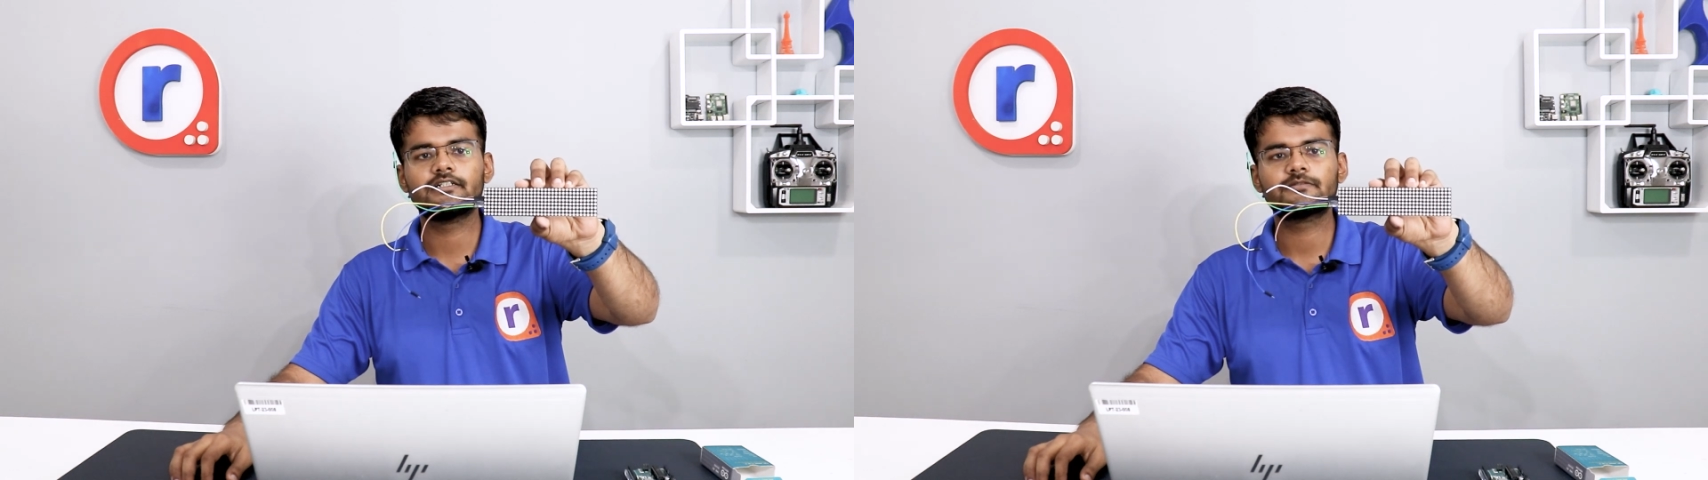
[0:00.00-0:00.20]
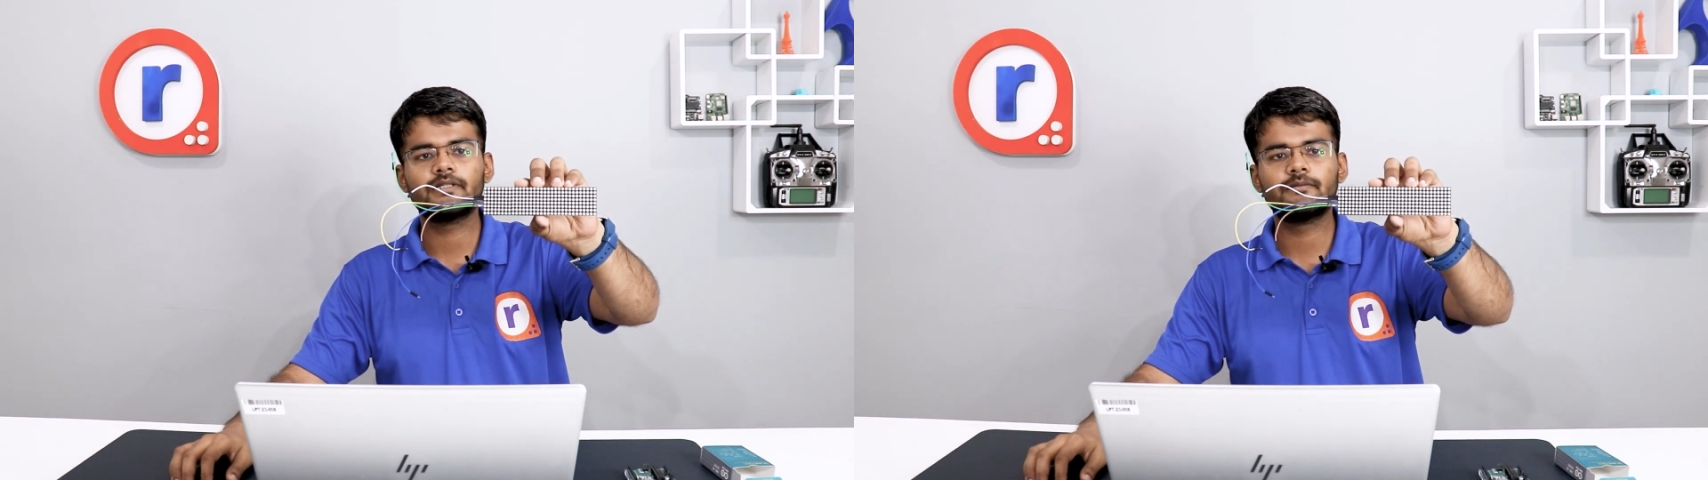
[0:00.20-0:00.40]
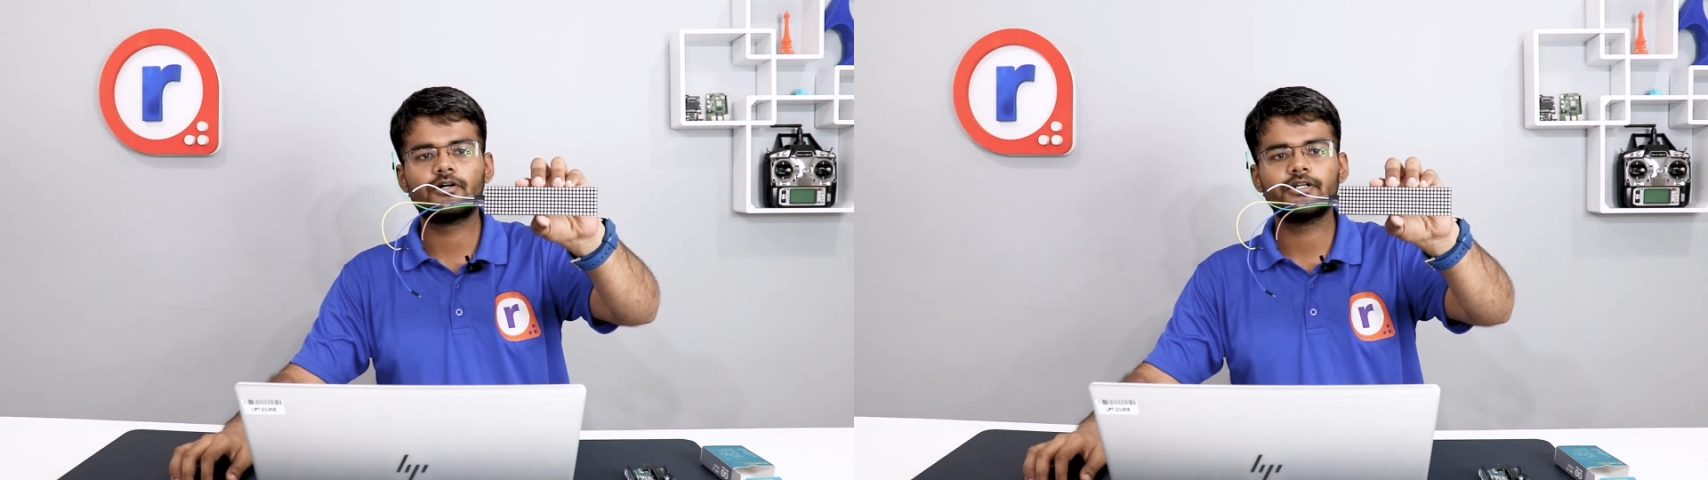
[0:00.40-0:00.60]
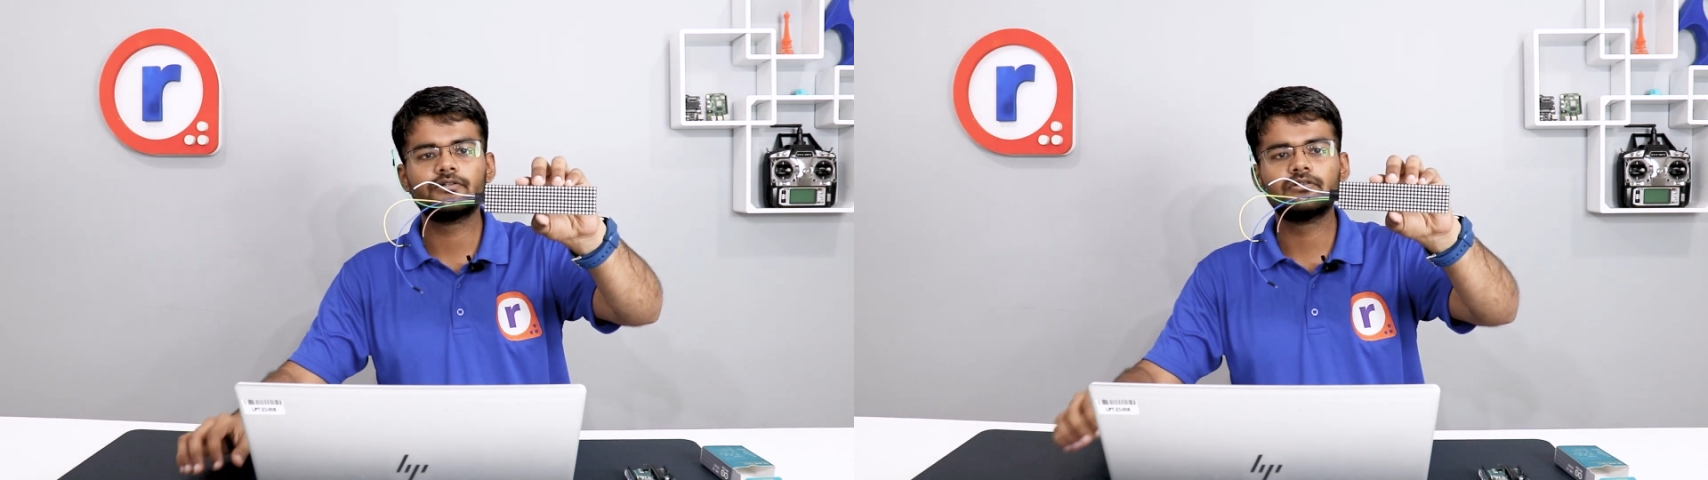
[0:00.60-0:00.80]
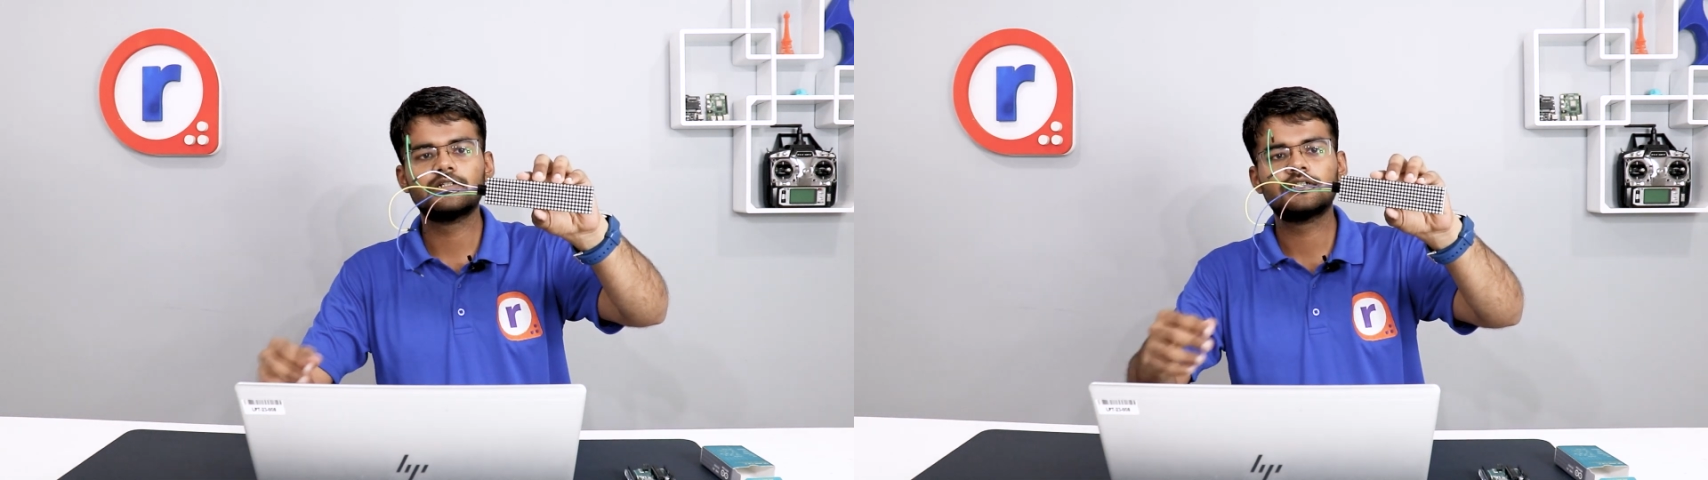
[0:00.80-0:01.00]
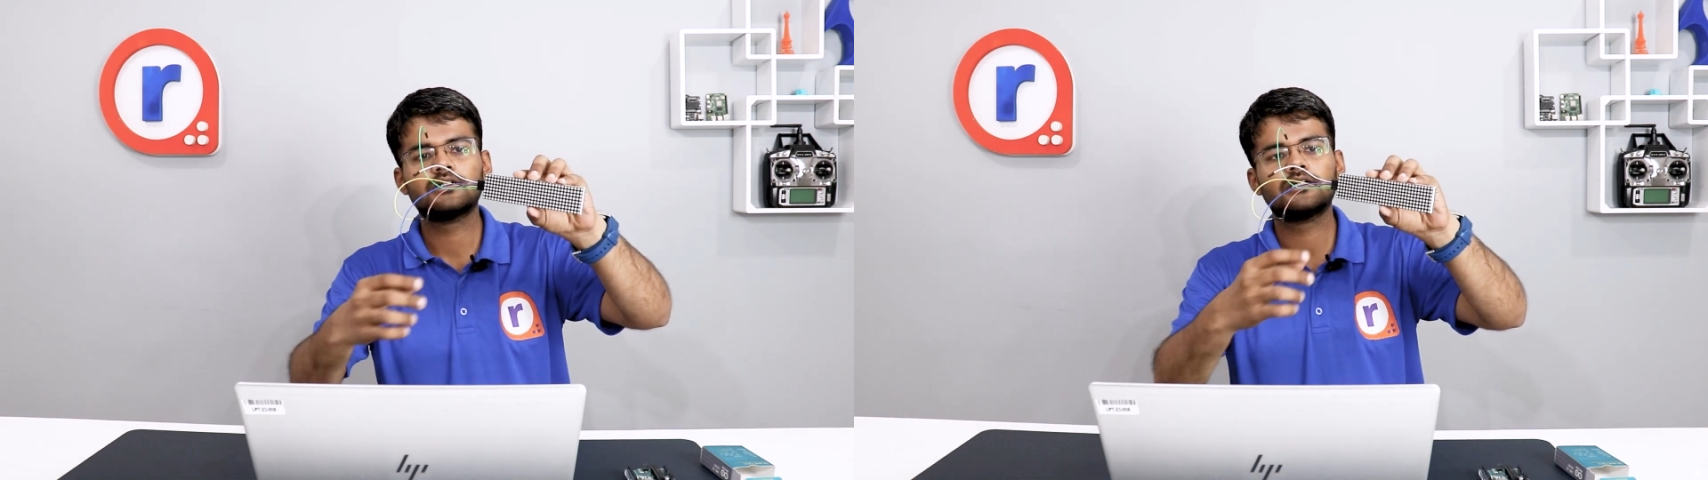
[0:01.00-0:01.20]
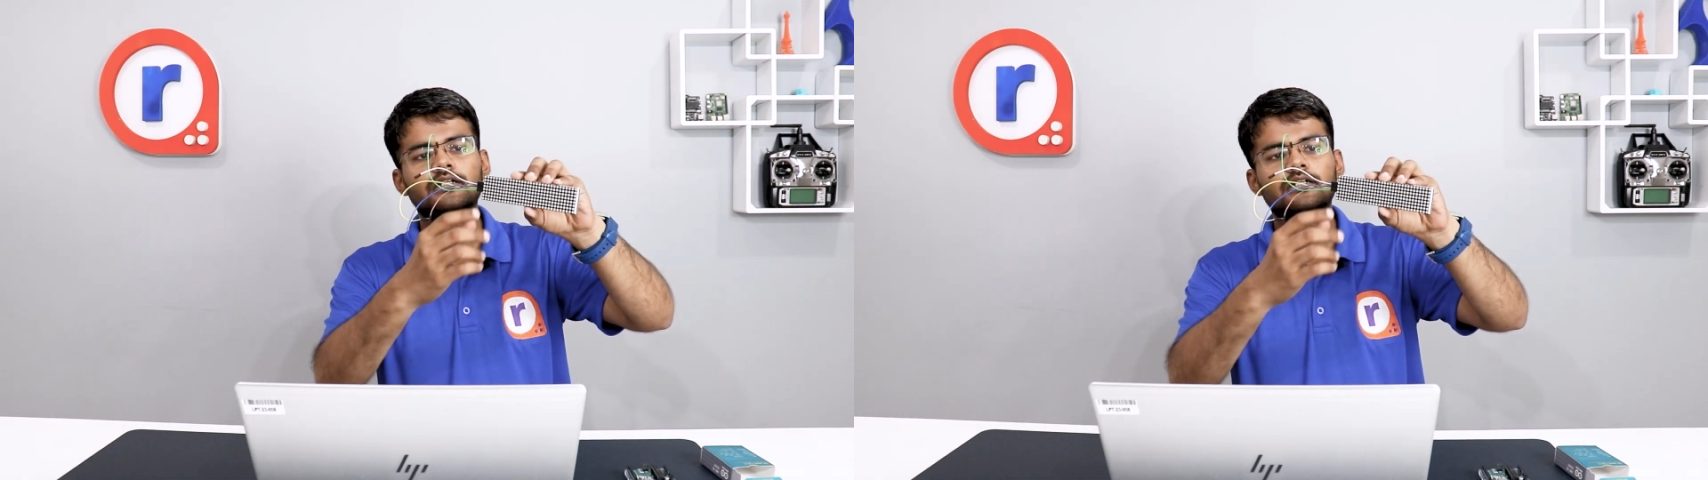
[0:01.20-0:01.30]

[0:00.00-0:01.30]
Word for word: display module.